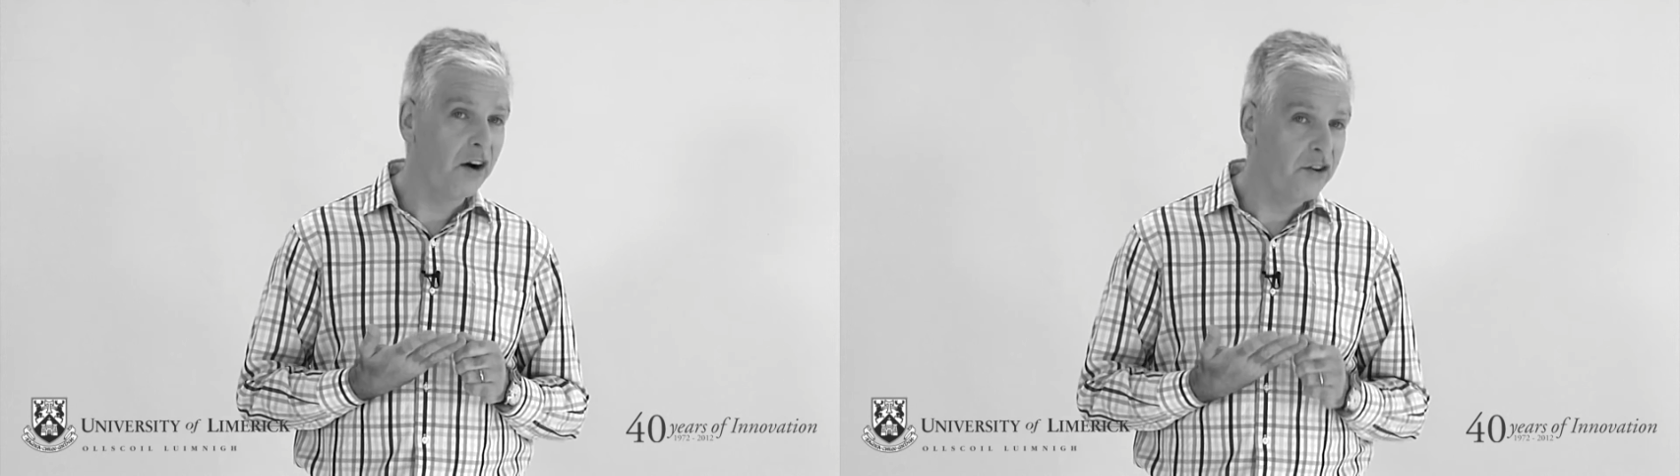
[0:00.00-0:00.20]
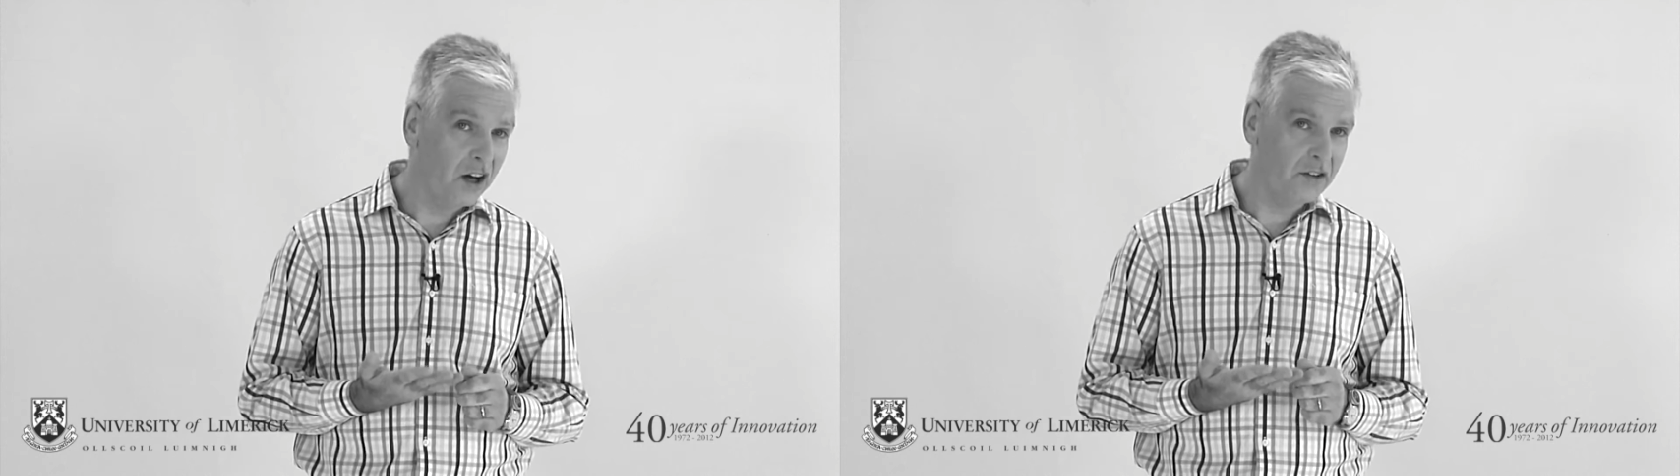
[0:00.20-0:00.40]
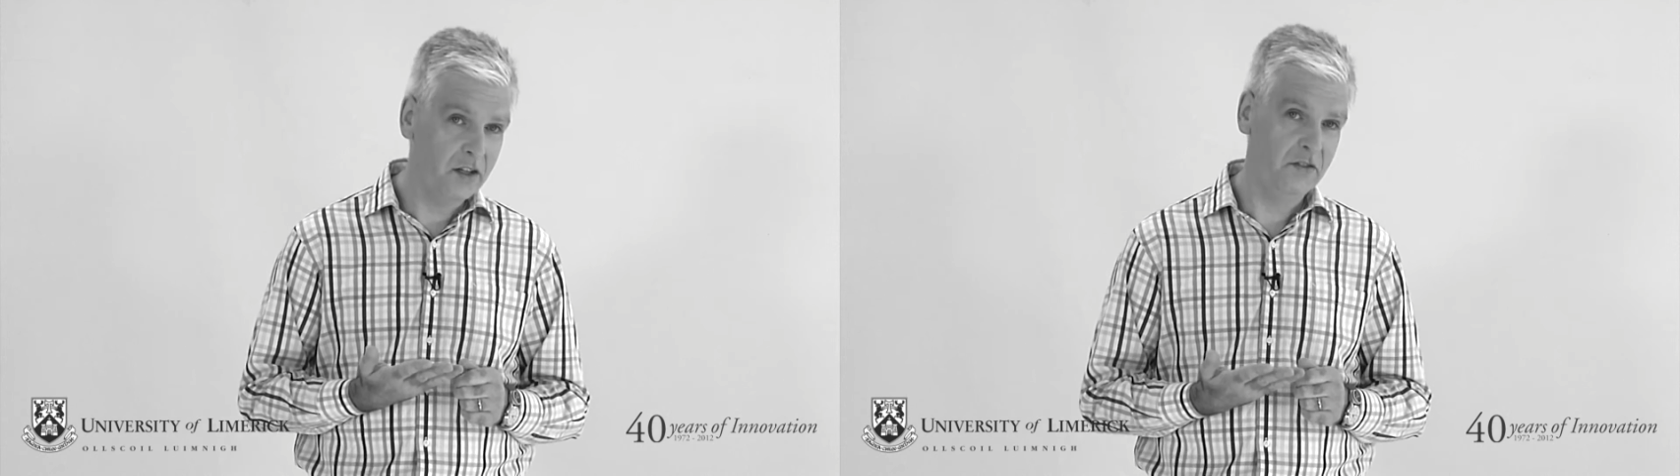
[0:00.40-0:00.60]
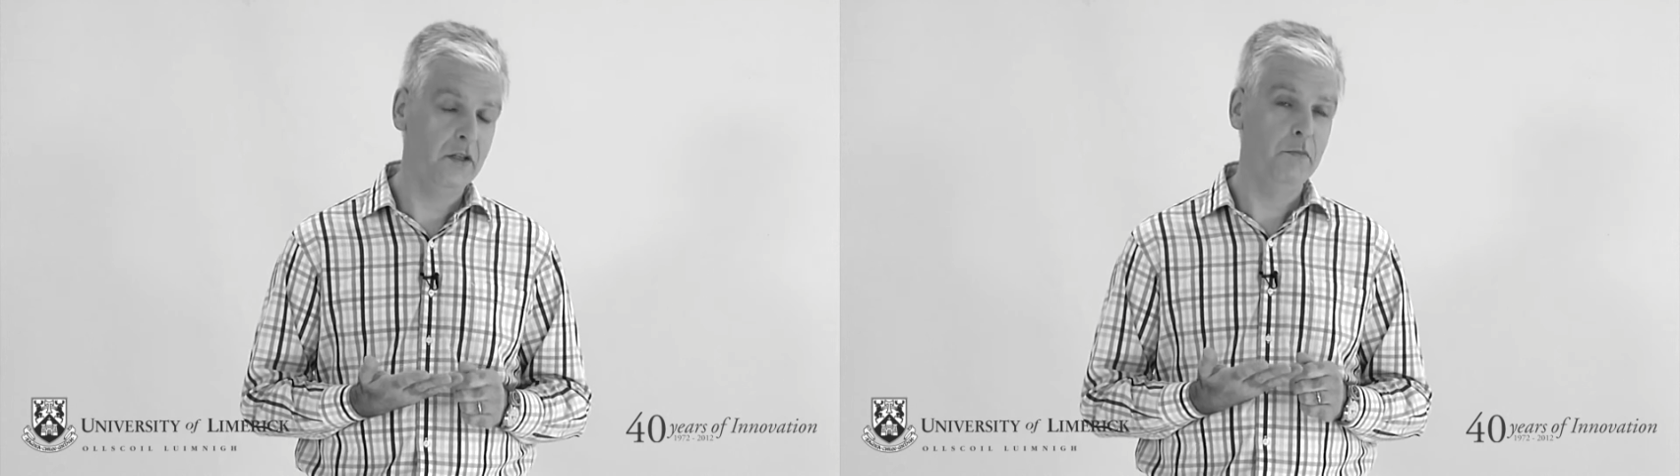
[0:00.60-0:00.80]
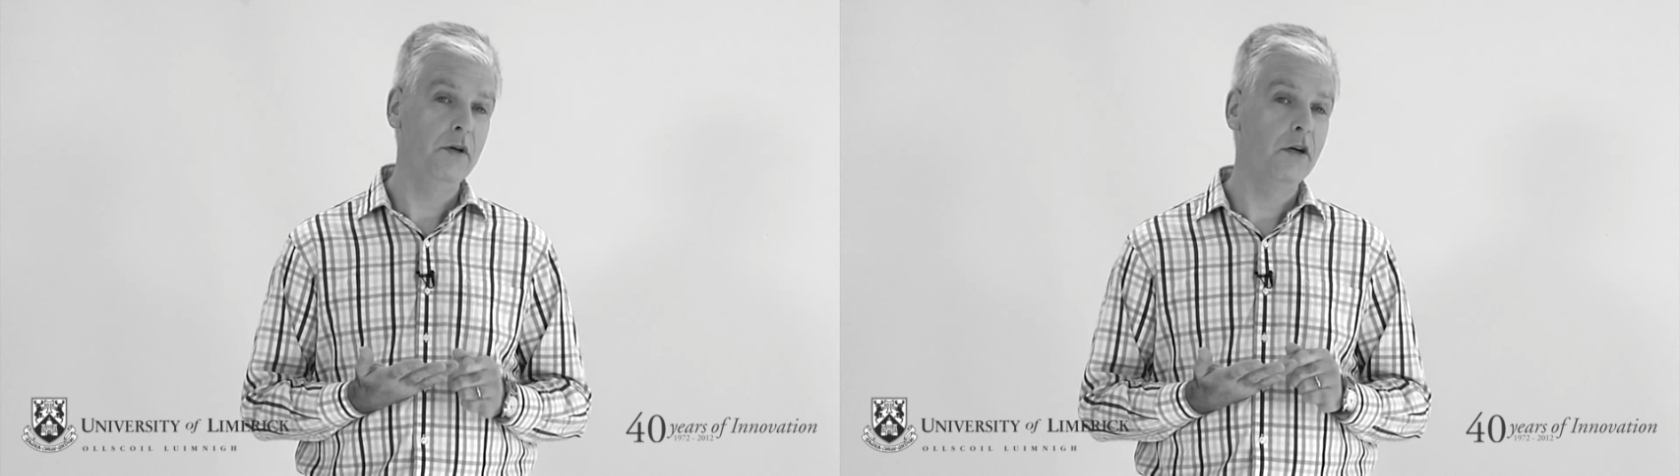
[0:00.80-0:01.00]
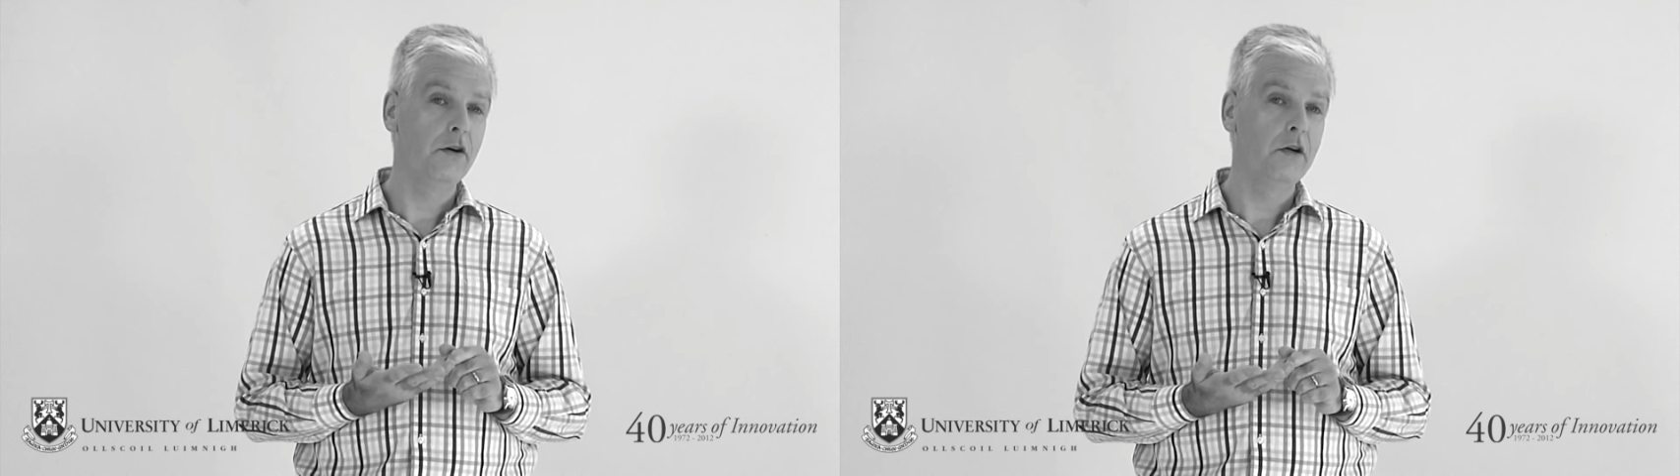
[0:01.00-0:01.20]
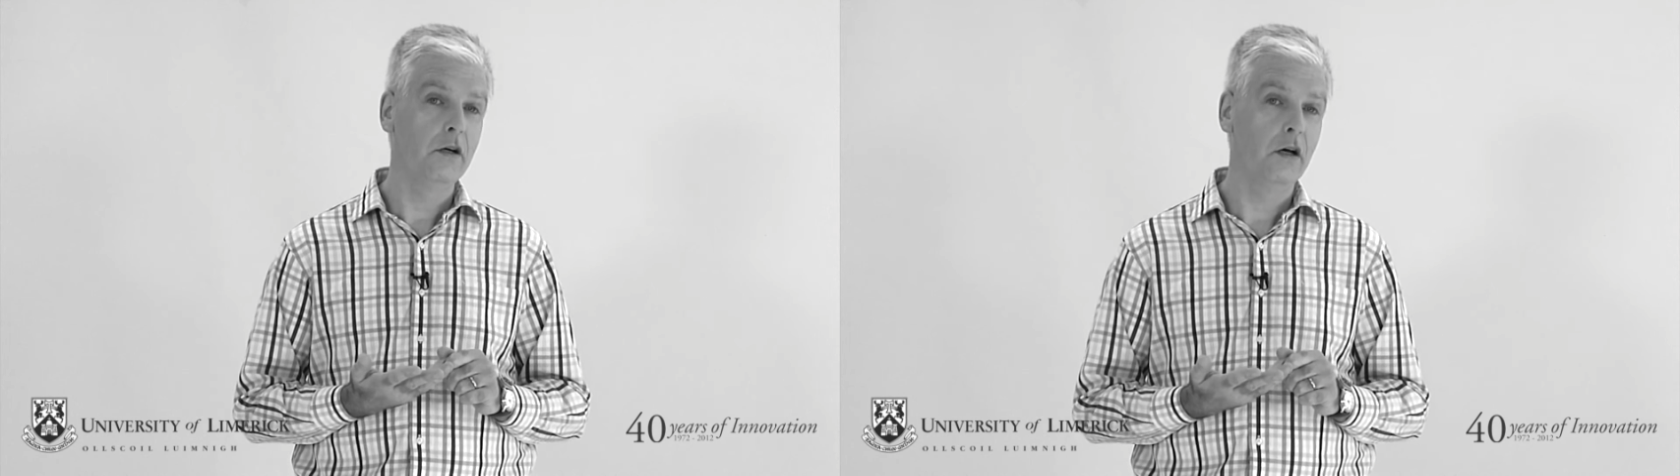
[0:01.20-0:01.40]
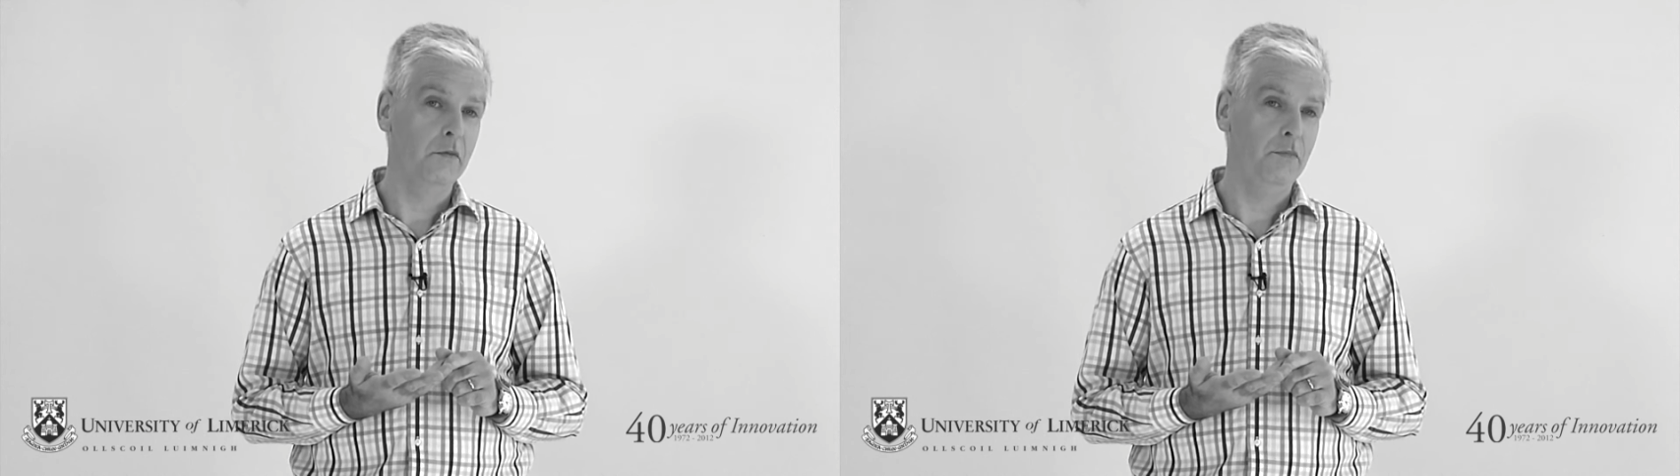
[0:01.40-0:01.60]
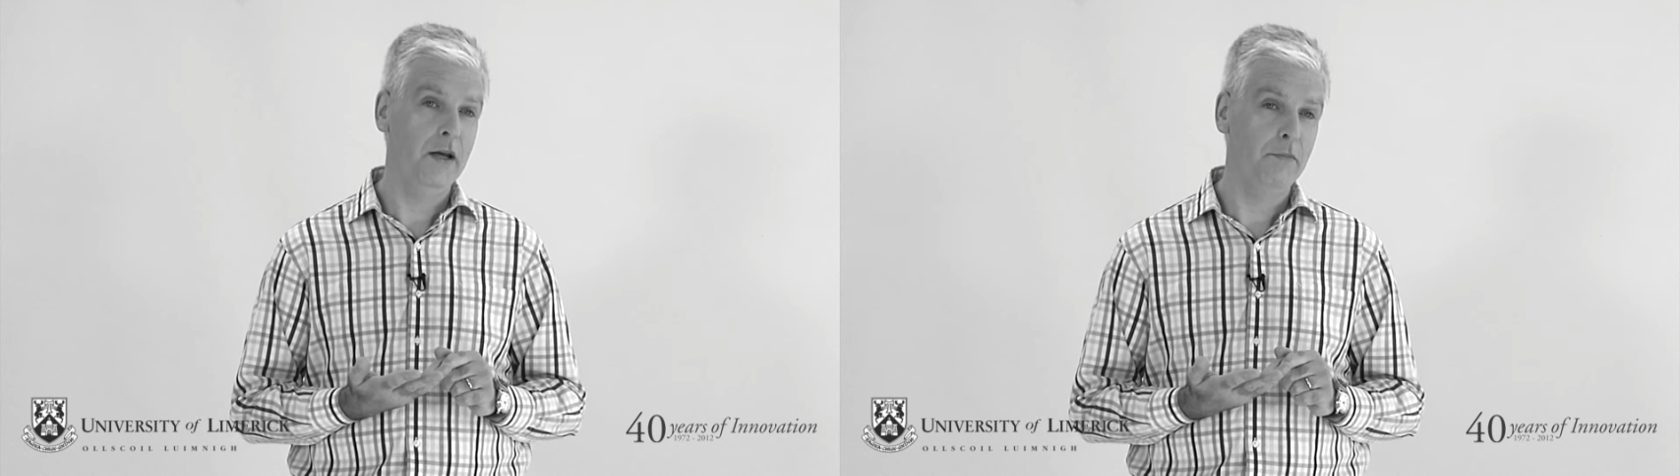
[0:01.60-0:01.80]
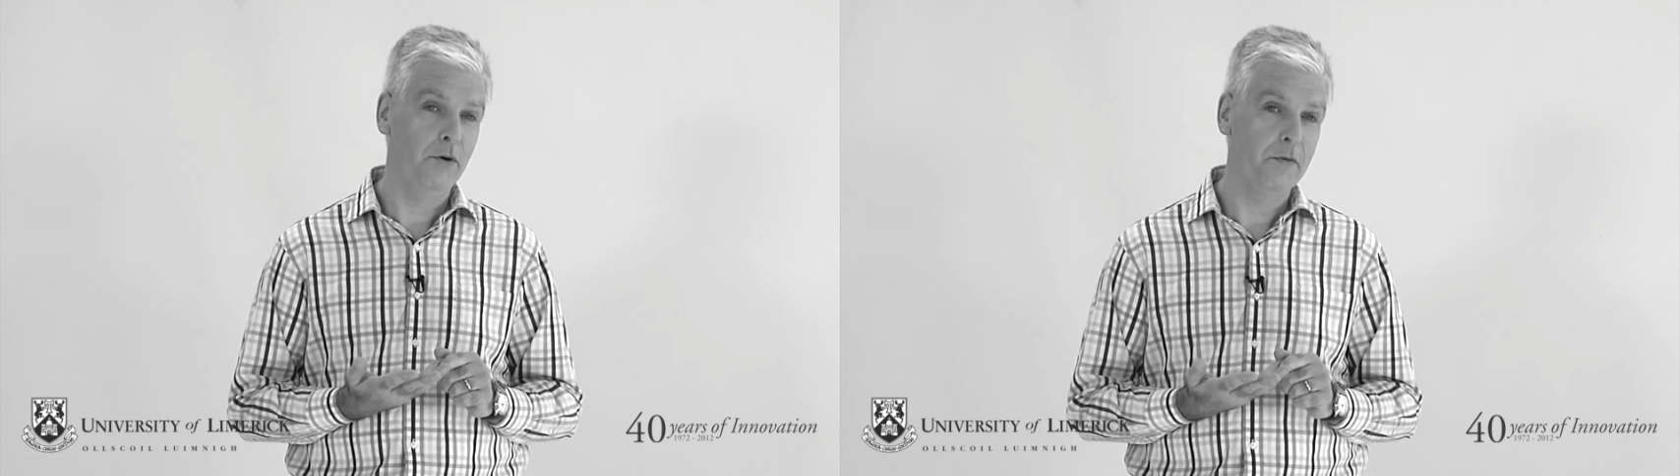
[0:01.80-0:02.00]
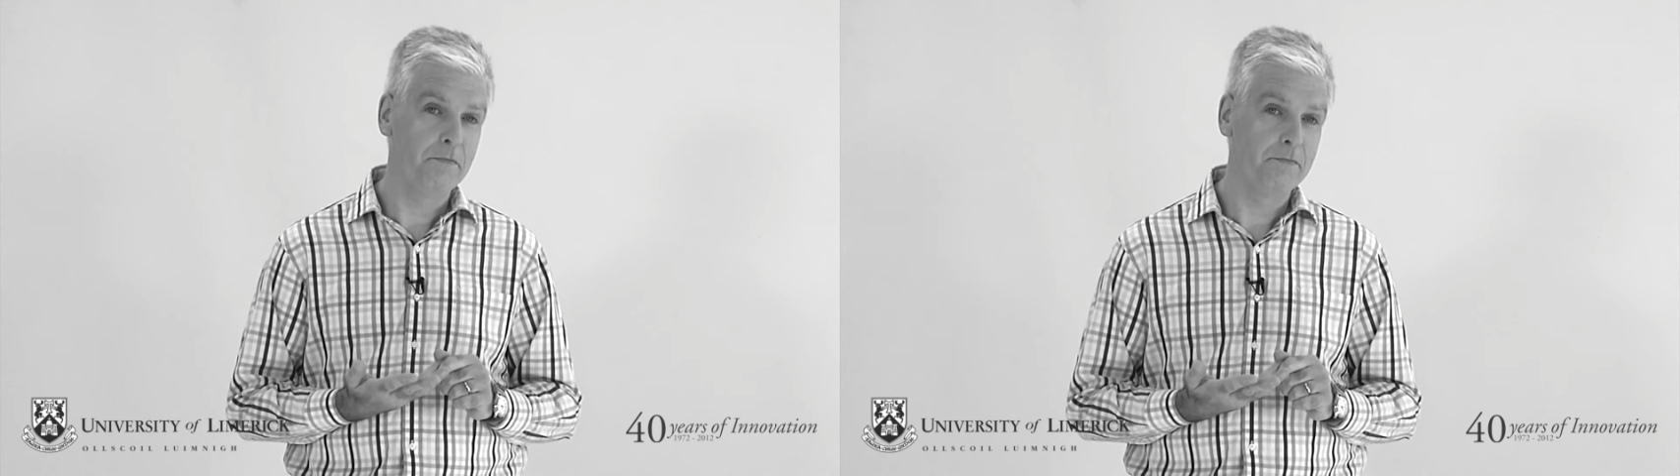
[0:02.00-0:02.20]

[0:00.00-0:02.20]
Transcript: are not as they appear on paper.